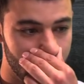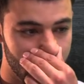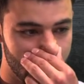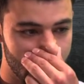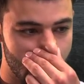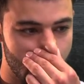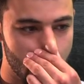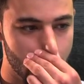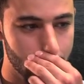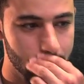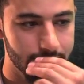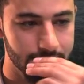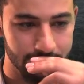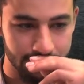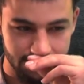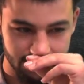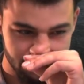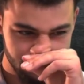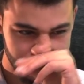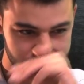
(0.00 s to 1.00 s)
Now,
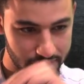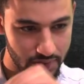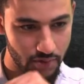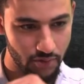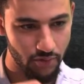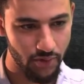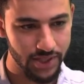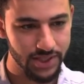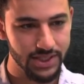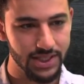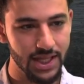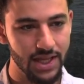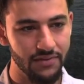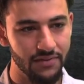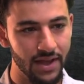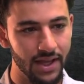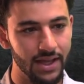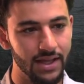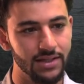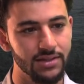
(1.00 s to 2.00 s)
once the
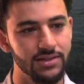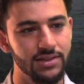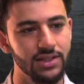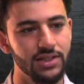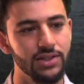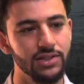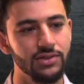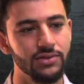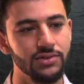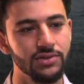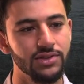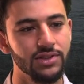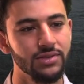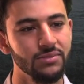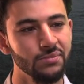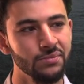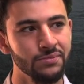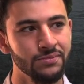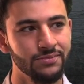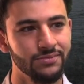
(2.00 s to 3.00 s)
event continues,
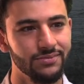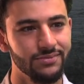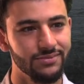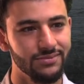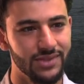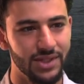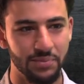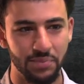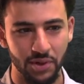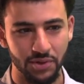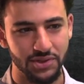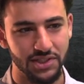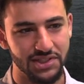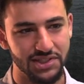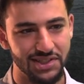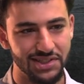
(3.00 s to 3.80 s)
the protest